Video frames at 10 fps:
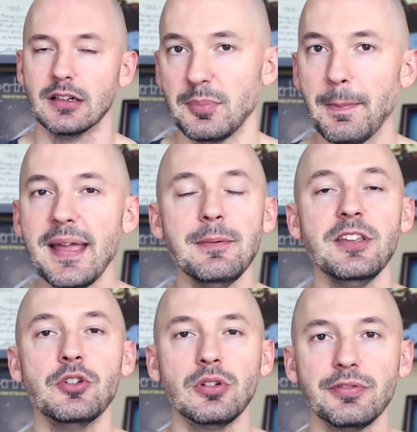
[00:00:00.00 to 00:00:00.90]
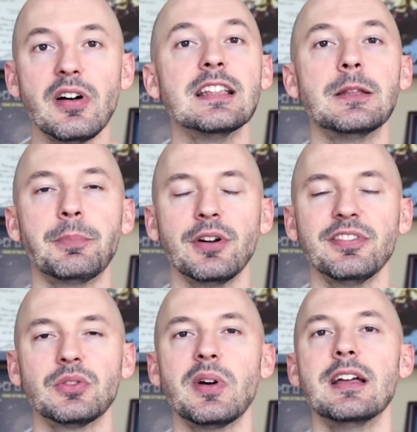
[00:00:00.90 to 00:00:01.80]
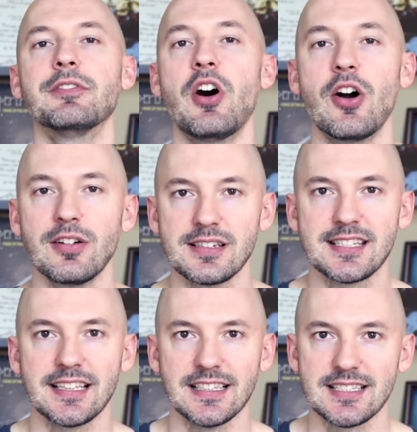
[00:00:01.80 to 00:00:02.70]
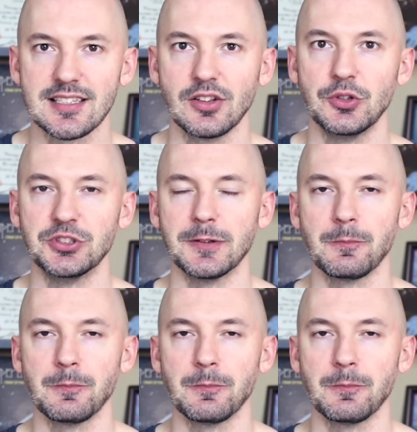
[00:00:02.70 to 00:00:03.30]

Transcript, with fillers: Maybe you'll find the perfect way of harnessing this illusion.